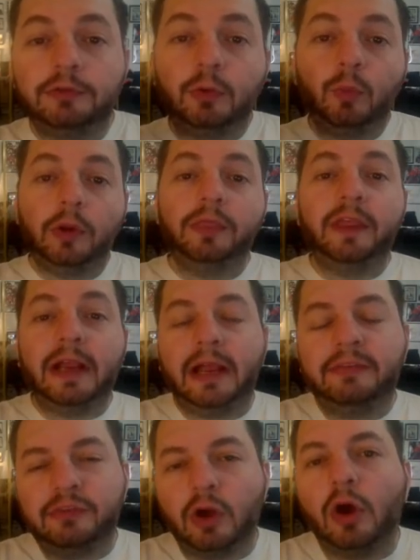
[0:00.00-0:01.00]
one thing I
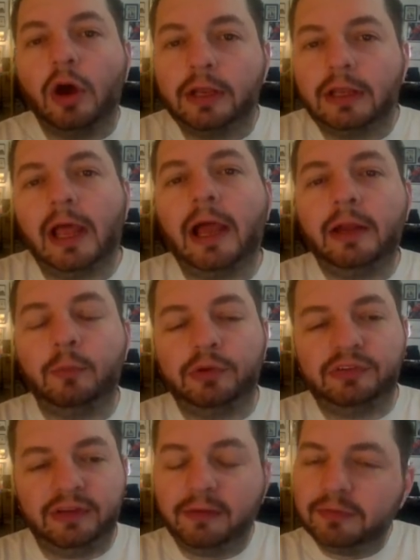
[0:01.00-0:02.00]
saw online
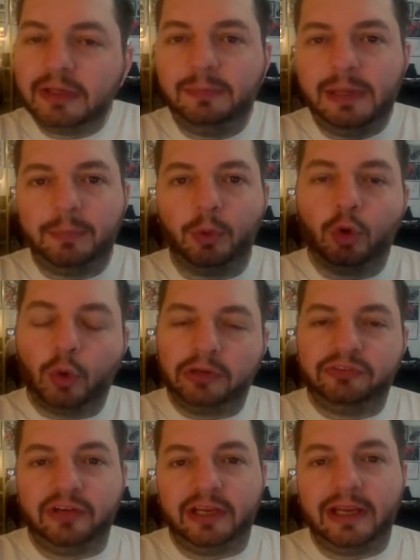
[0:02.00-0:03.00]
was definitely people
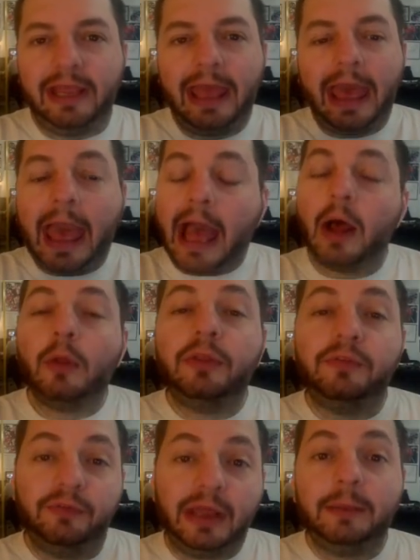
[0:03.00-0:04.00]
questioning how
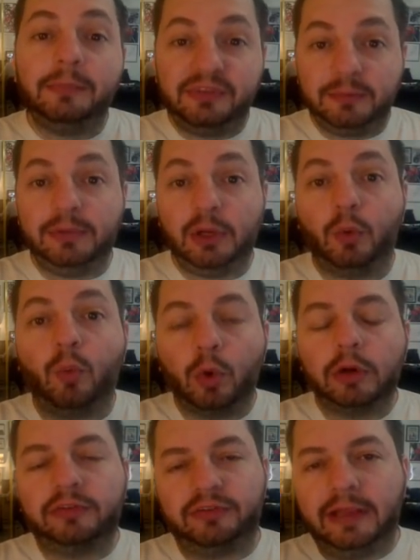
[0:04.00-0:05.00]
the Venom symbiote
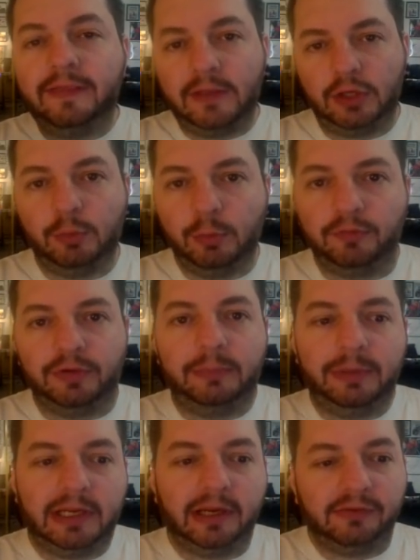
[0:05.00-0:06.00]
works in the new movie.
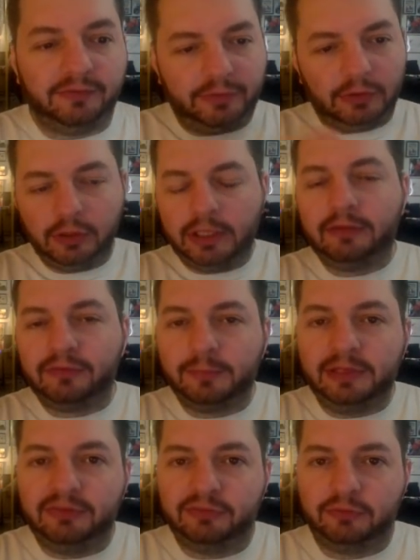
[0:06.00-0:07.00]
Because if you look at some
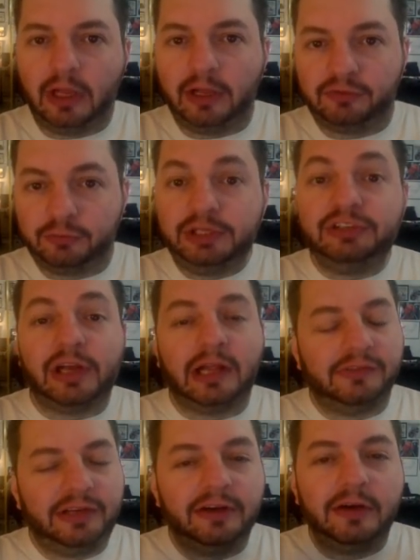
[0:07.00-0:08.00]
of these uh,
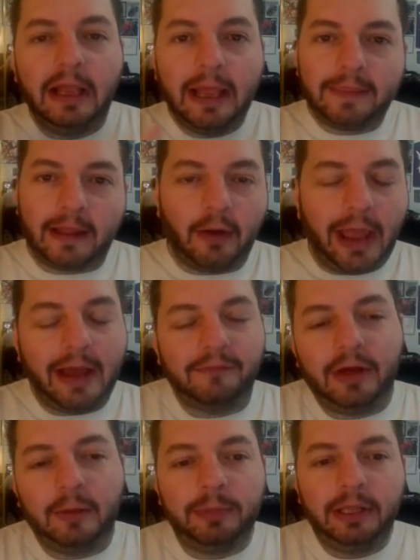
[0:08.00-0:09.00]
screenshots here that I'll have up,